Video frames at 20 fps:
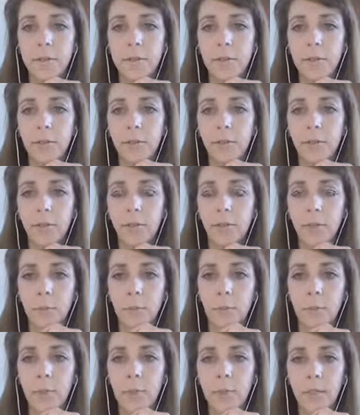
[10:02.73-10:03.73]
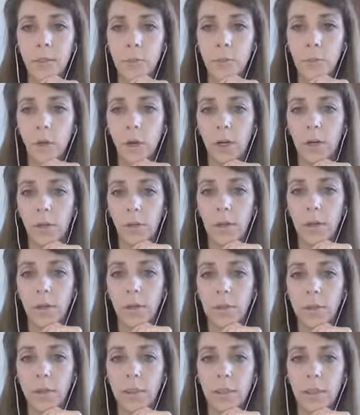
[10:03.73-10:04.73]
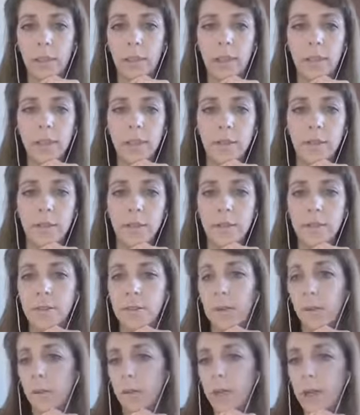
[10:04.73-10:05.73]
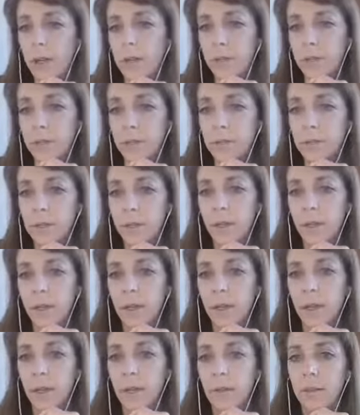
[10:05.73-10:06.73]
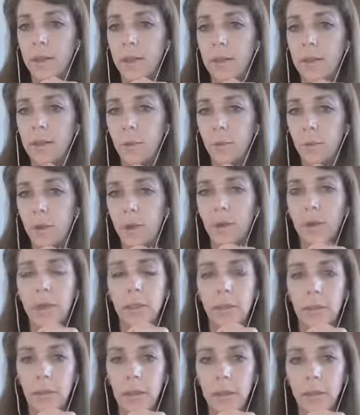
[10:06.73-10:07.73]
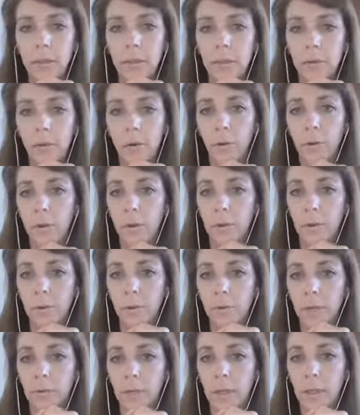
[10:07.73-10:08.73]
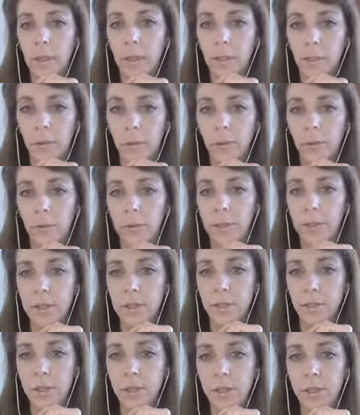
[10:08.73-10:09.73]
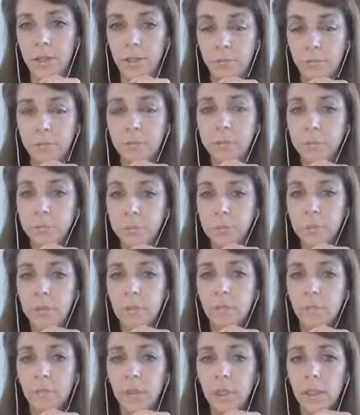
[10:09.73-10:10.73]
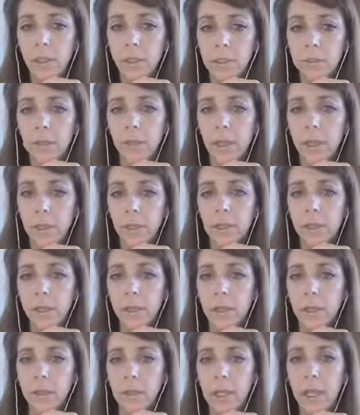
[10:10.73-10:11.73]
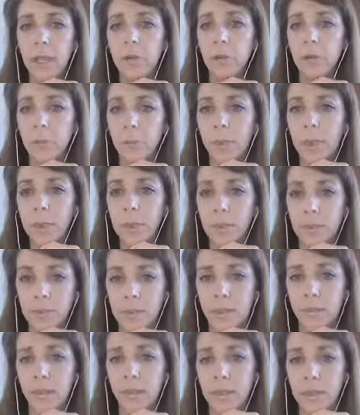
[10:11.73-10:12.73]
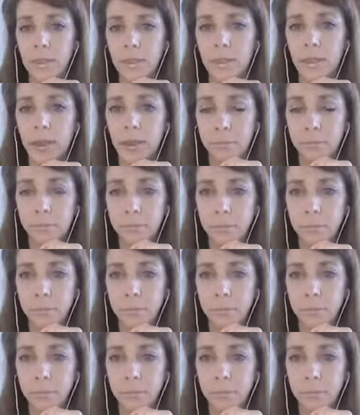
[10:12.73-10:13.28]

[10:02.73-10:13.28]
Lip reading: if your pin is watermarked and it leads to somewhere else than the URL link or the logo that is in your pin, then it's very clear to everybody that someone did that.